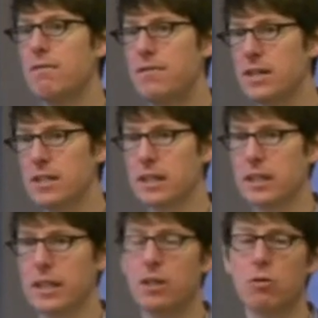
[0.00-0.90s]

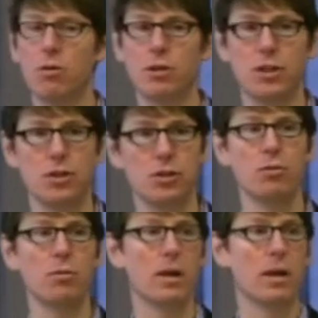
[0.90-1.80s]
physically in order to
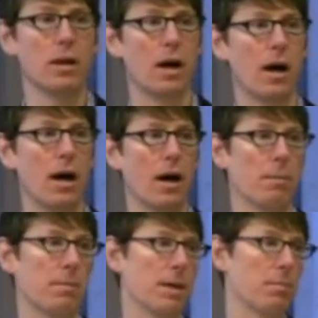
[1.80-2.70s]
do
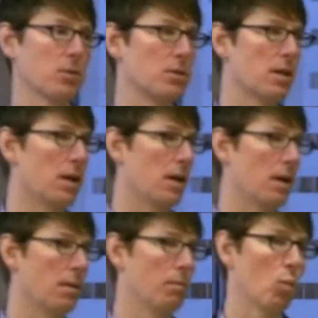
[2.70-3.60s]
um, people's
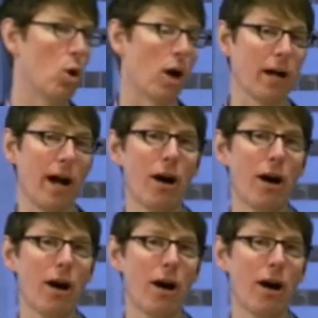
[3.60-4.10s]
um, work.